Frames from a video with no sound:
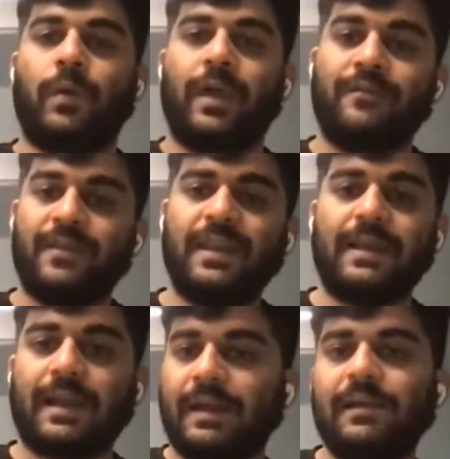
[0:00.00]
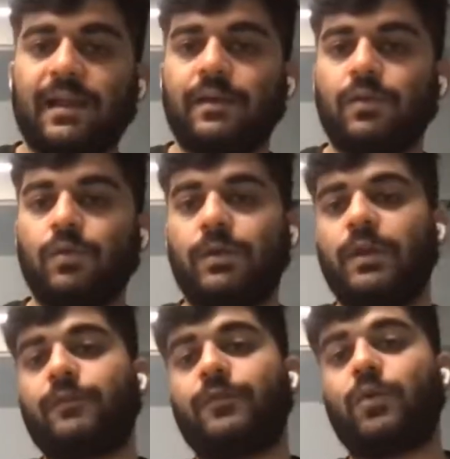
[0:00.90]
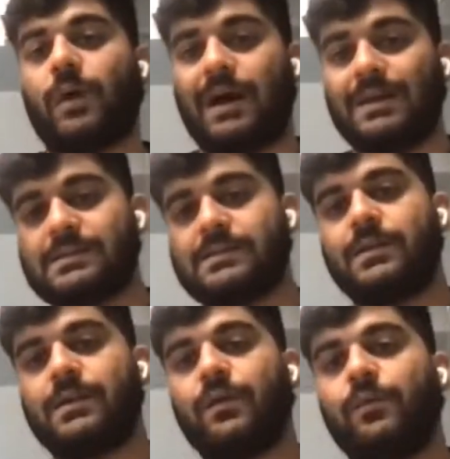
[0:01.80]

every client that you give to us,